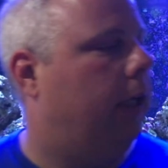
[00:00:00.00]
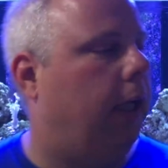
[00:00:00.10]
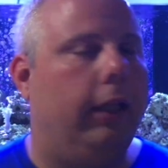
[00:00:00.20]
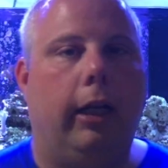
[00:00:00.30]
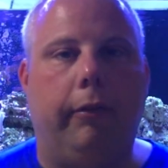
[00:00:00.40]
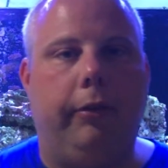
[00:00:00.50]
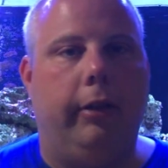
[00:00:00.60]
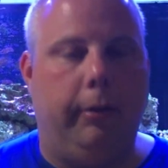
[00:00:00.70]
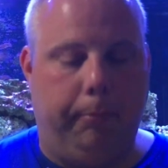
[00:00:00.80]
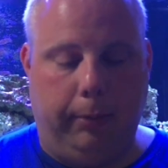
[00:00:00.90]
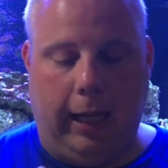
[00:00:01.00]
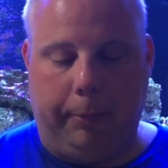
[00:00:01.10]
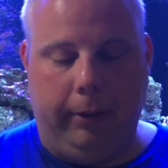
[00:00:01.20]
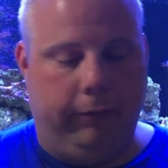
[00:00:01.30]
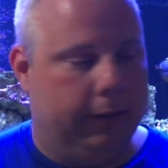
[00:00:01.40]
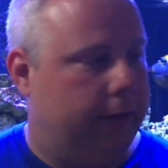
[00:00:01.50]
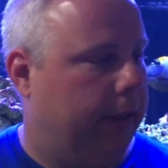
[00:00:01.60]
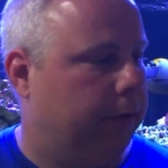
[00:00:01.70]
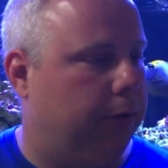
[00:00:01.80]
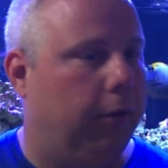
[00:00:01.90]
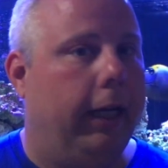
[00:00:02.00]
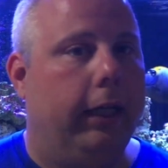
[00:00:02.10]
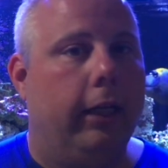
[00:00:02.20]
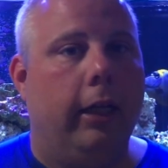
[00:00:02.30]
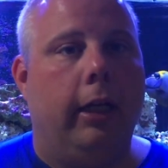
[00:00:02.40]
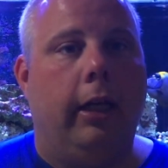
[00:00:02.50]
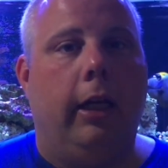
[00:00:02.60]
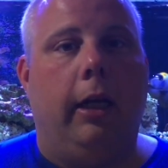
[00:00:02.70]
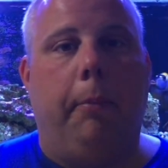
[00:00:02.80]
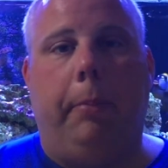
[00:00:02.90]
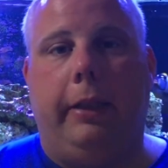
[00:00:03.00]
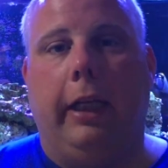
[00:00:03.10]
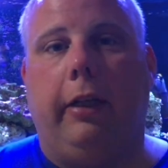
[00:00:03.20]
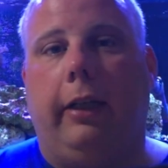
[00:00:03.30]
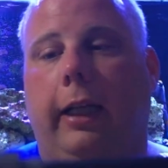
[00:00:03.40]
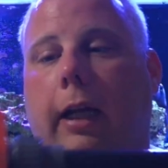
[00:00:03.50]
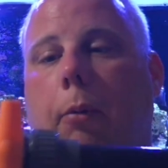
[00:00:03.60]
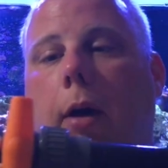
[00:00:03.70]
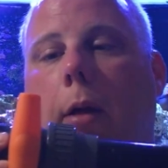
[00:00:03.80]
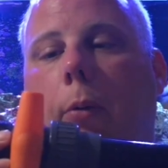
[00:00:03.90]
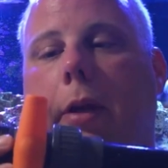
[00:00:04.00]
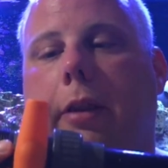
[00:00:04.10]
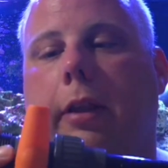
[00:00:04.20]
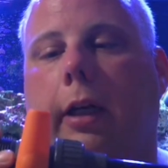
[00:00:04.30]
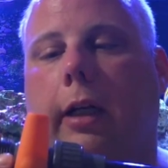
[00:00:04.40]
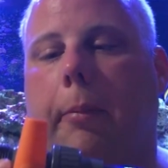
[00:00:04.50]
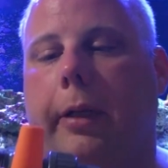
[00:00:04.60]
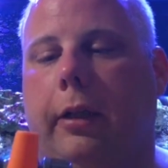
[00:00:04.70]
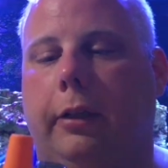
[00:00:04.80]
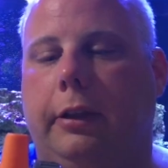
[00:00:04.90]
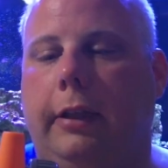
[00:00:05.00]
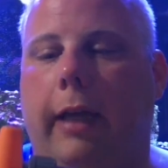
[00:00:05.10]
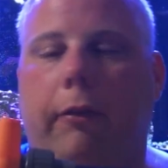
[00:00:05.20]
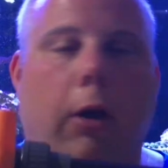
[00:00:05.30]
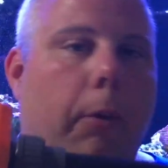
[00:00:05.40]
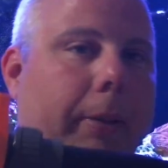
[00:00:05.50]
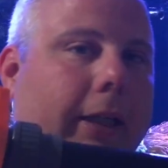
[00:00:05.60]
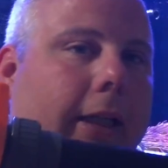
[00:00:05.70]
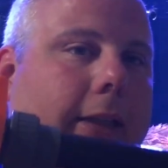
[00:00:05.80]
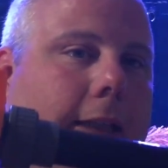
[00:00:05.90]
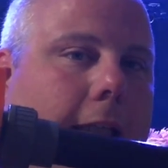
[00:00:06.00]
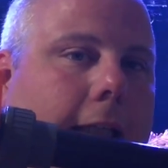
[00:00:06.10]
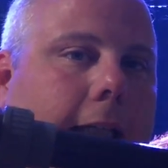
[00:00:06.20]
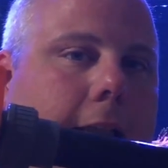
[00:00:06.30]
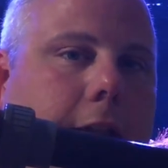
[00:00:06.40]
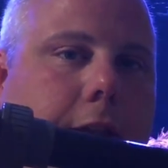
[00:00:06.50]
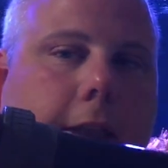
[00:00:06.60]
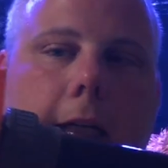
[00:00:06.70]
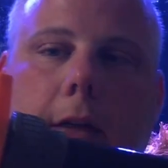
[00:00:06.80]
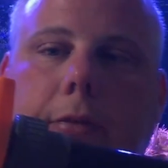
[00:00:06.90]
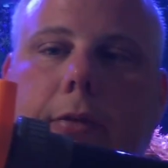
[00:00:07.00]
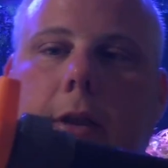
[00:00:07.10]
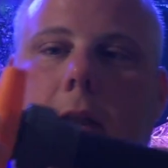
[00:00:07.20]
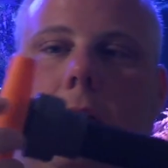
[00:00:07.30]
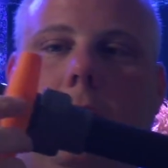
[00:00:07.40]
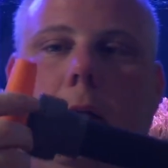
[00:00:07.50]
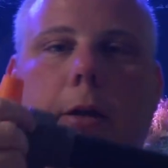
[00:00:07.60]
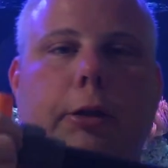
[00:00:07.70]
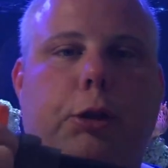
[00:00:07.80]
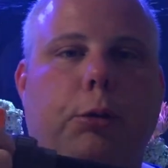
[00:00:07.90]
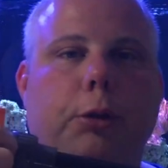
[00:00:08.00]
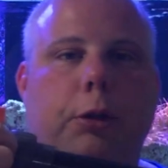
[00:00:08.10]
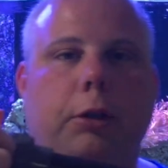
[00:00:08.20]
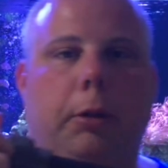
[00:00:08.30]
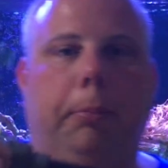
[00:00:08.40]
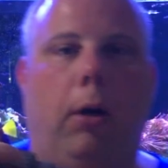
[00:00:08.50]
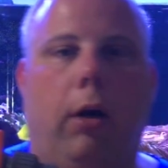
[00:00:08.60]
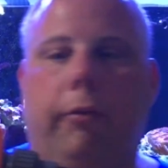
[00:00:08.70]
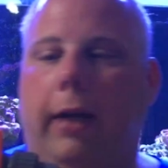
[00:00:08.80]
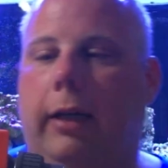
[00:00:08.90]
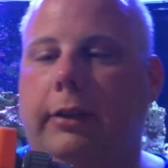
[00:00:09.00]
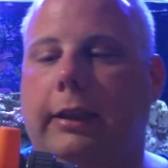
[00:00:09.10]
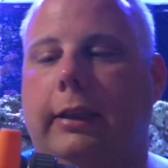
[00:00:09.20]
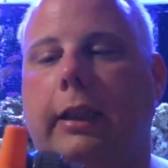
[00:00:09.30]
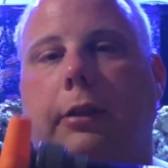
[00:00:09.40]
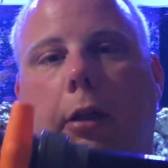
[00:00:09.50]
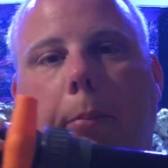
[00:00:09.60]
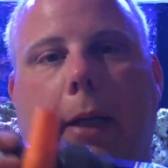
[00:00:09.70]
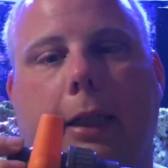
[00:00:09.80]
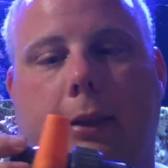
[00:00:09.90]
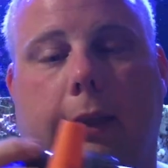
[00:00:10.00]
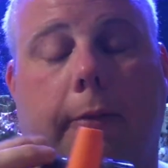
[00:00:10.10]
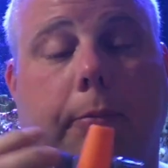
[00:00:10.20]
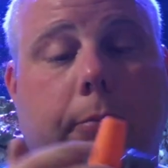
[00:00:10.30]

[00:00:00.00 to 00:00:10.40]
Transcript: I love black PVC, it's great. Particularly I went with a company called Safeco because I could get the GF True Union ball valves. These things are amazing.